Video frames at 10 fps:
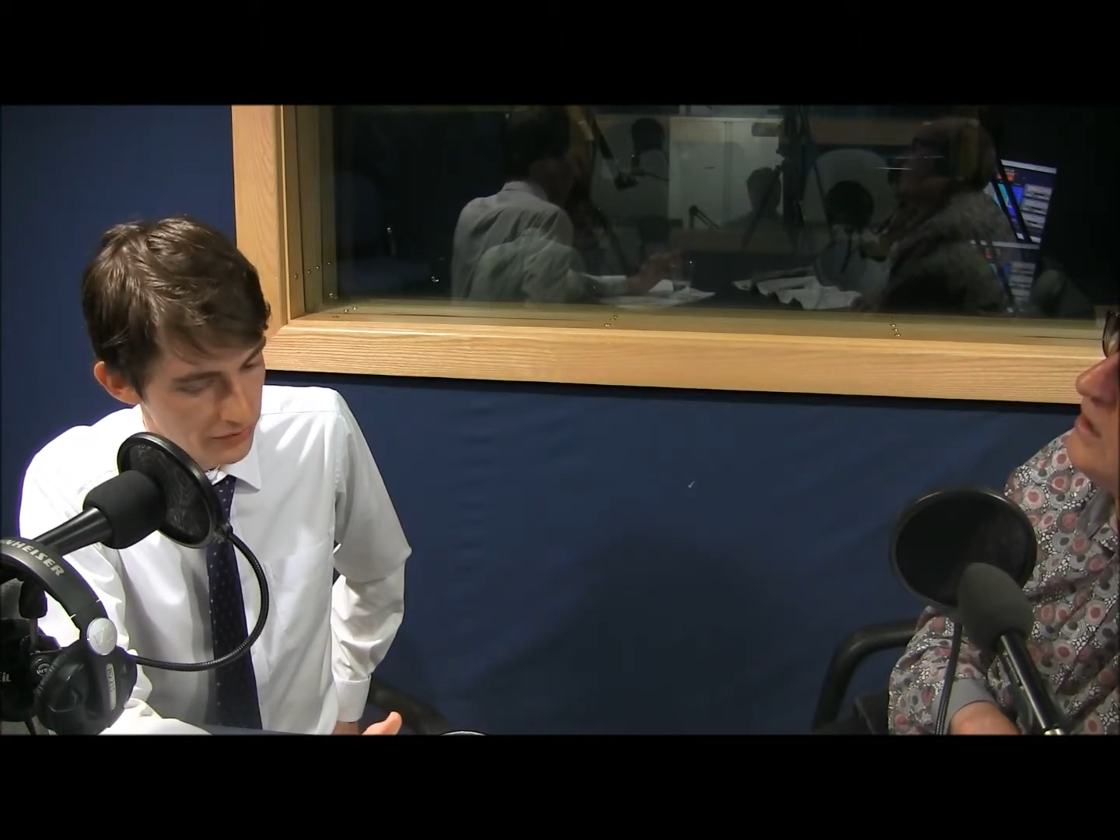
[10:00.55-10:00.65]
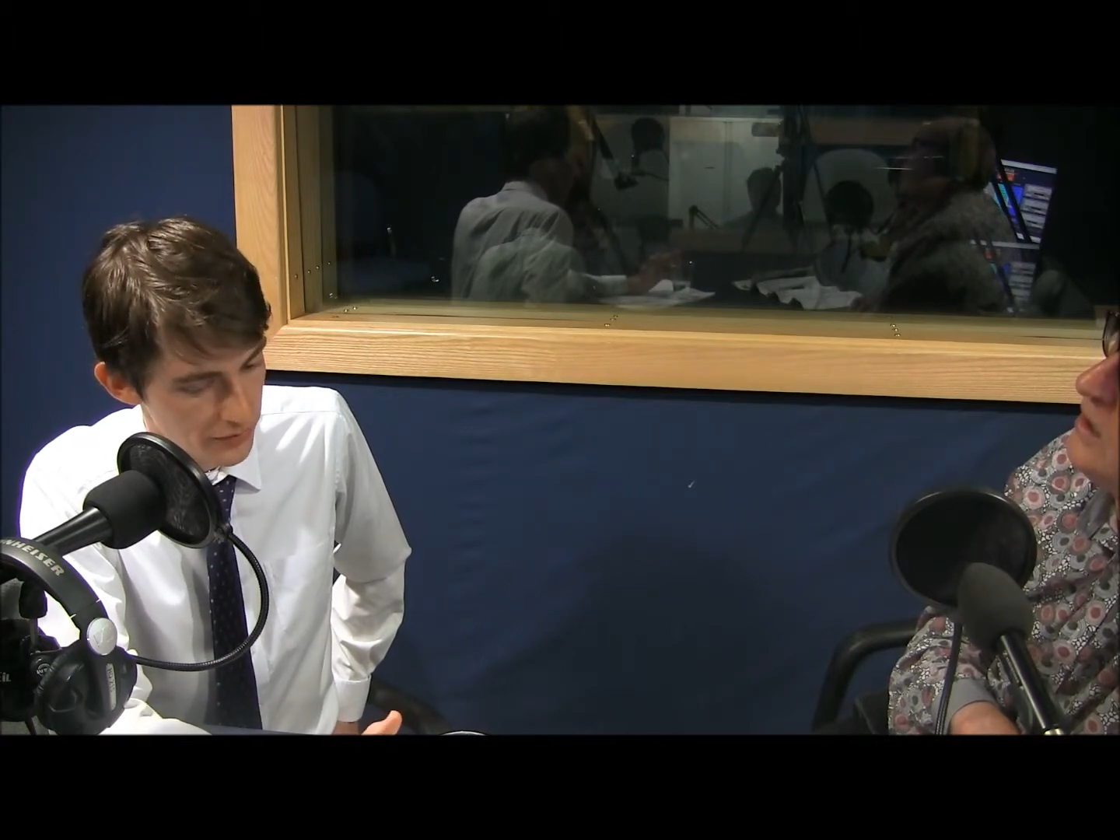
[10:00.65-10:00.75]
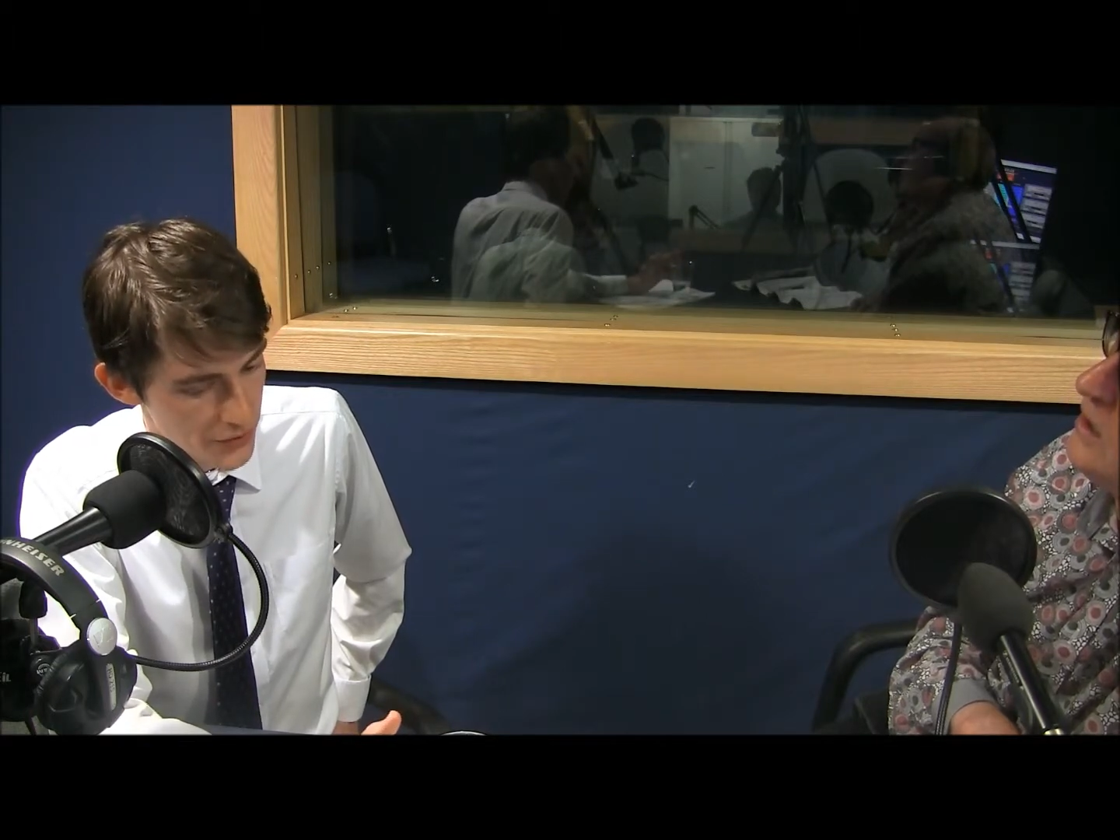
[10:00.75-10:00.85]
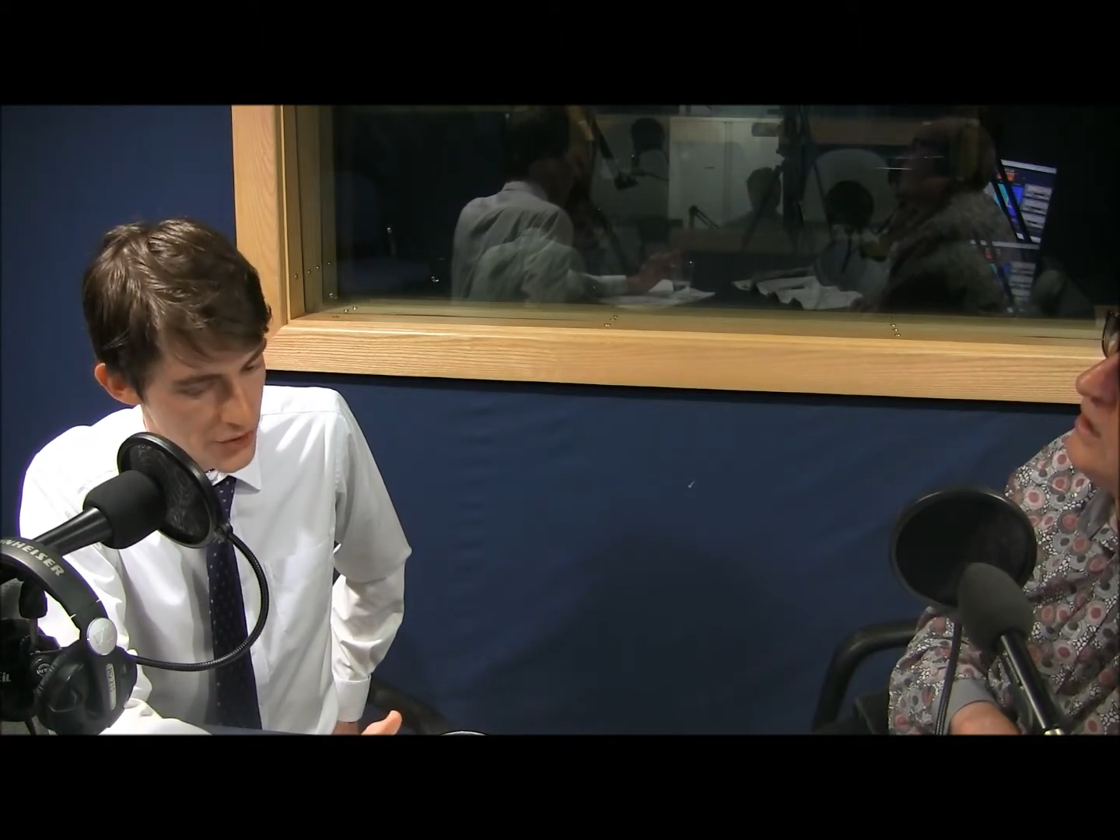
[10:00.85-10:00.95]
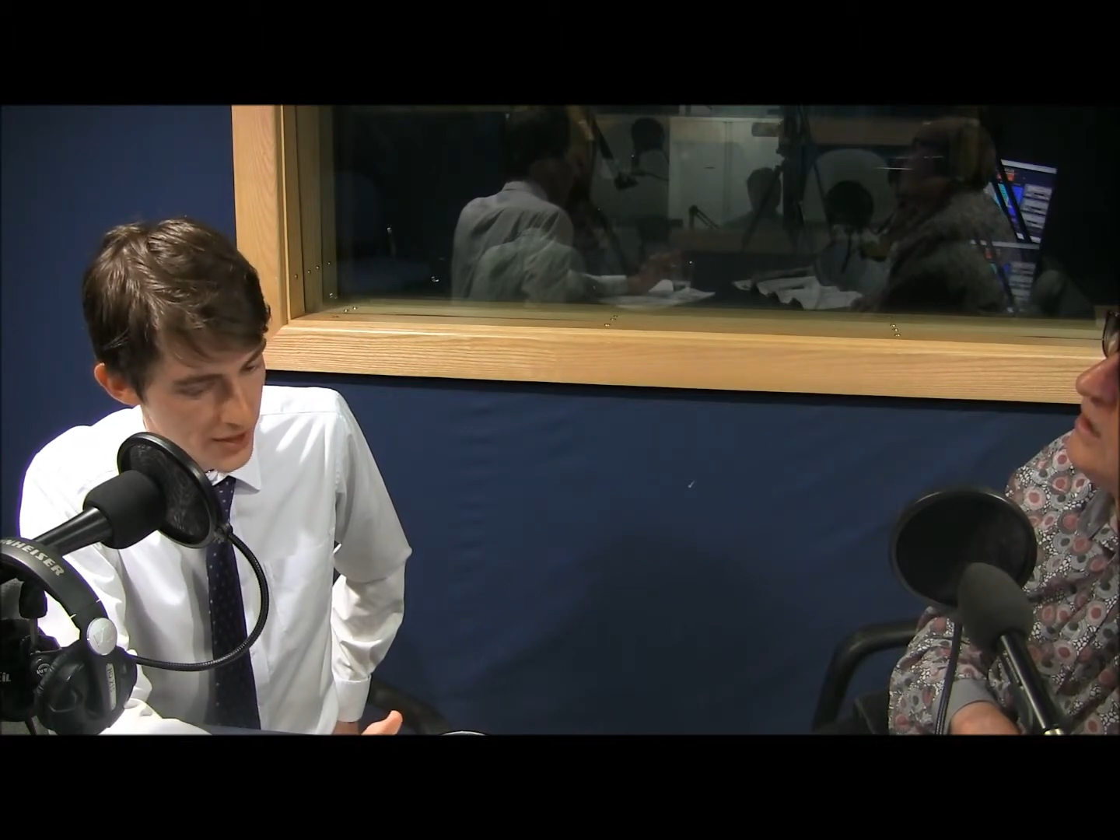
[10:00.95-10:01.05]

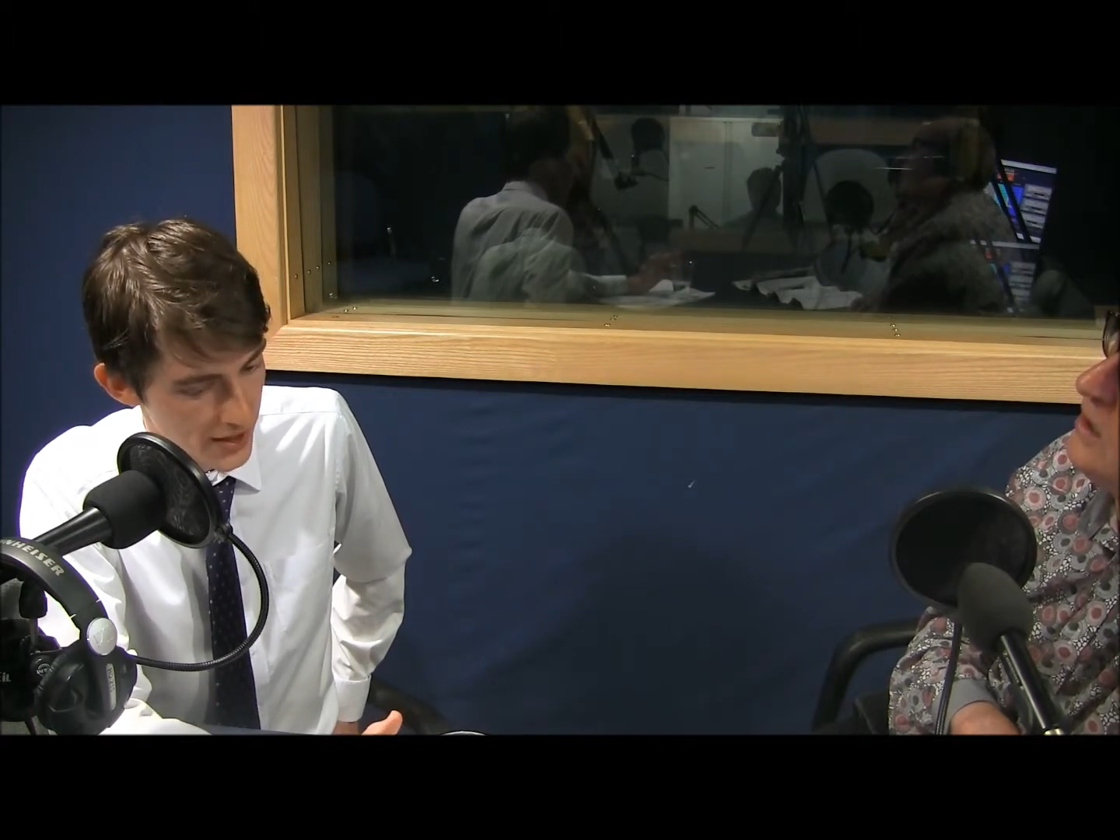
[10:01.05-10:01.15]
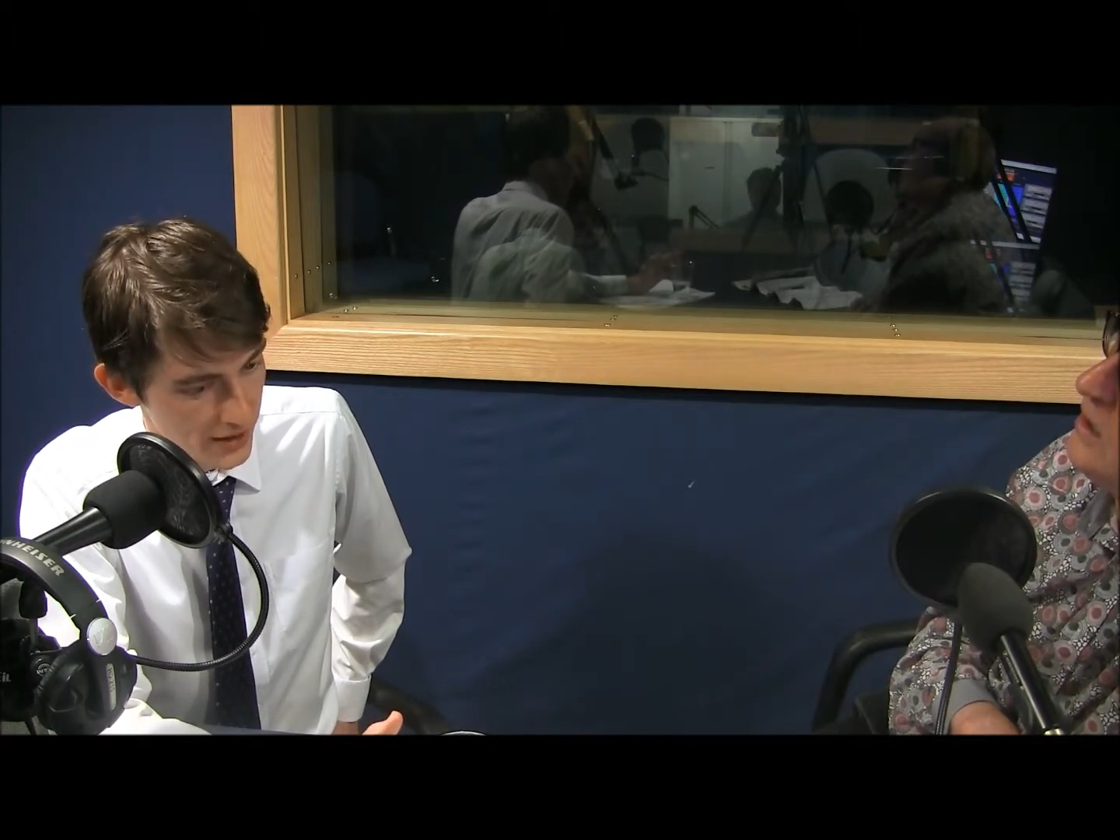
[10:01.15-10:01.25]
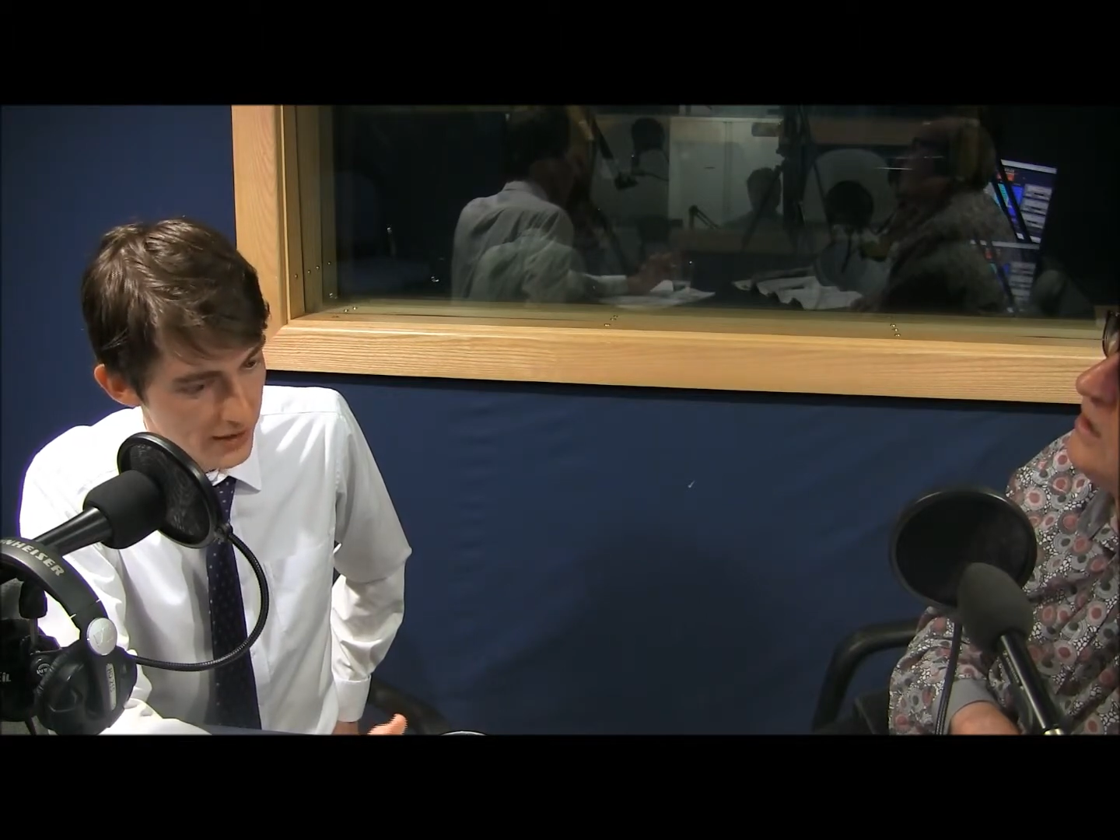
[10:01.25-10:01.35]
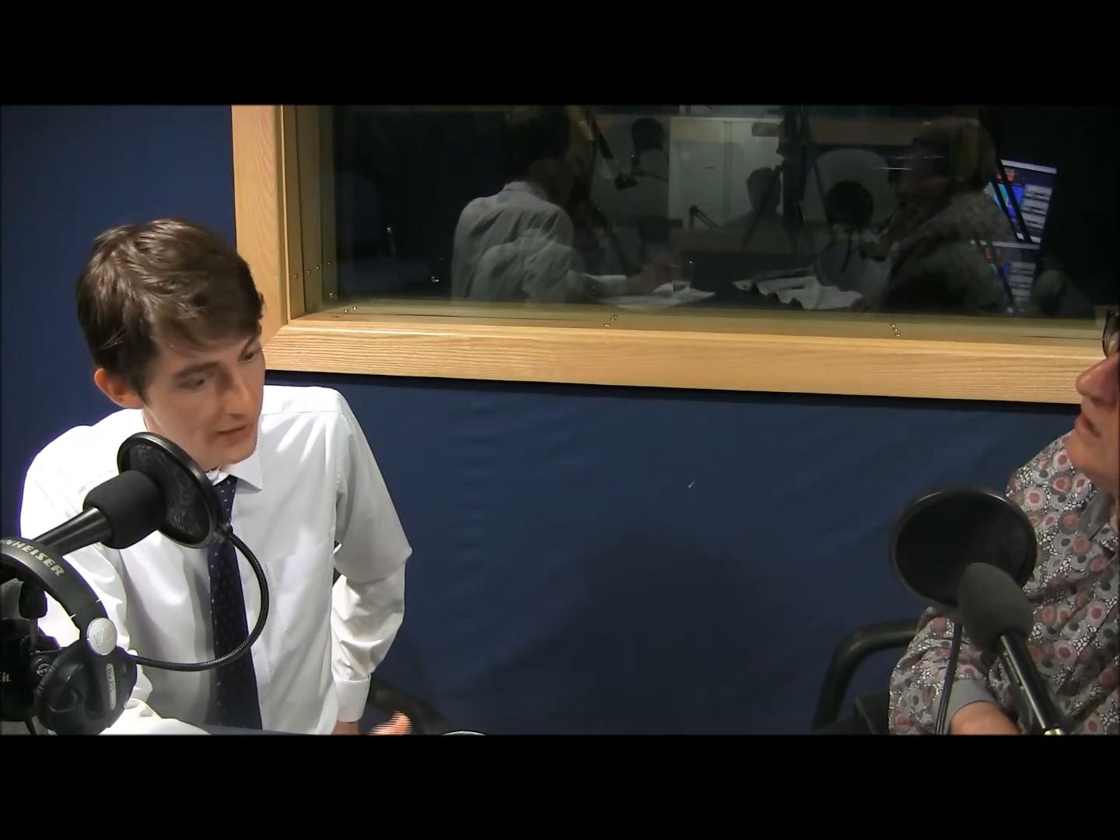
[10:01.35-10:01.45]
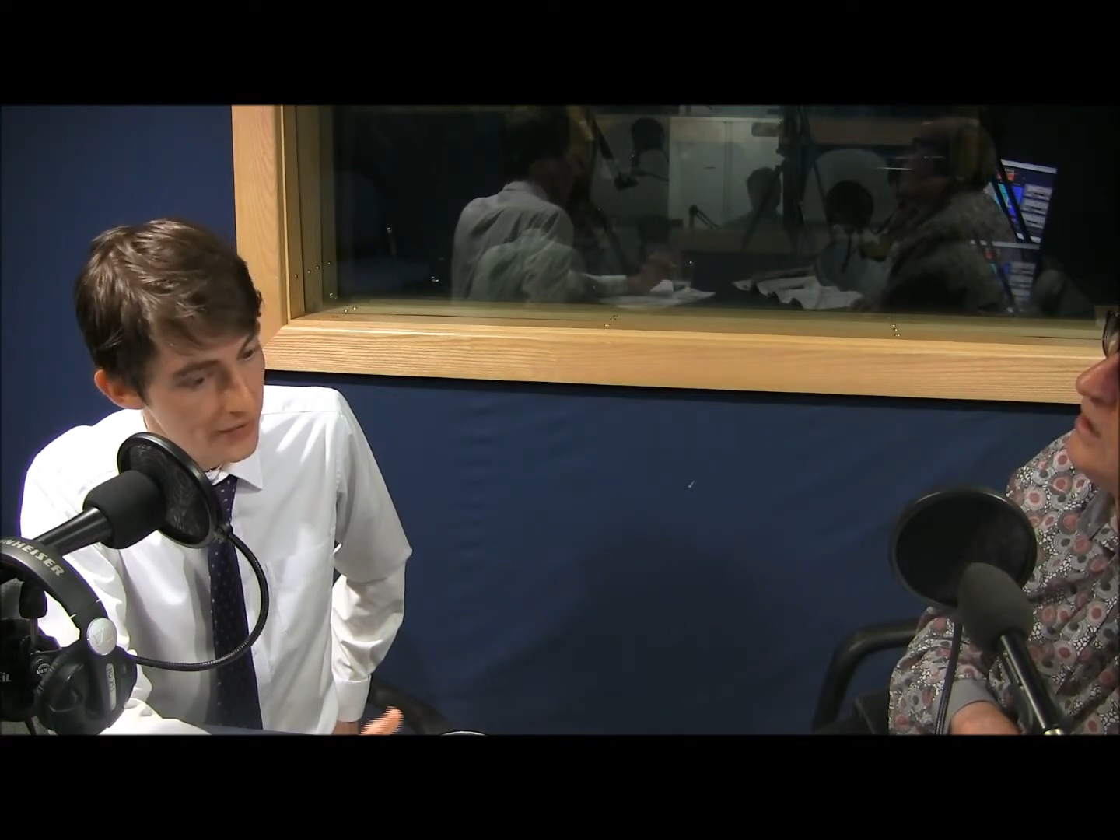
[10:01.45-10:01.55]
from the
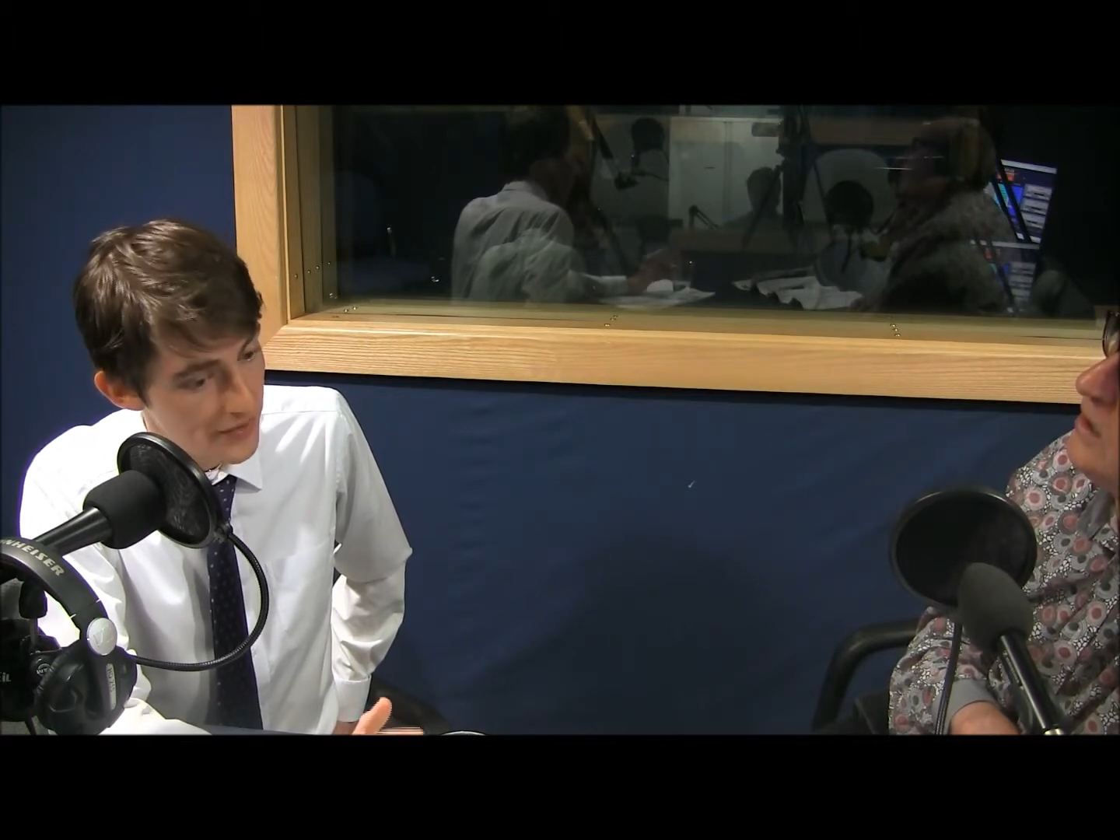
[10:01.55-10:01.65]
chair,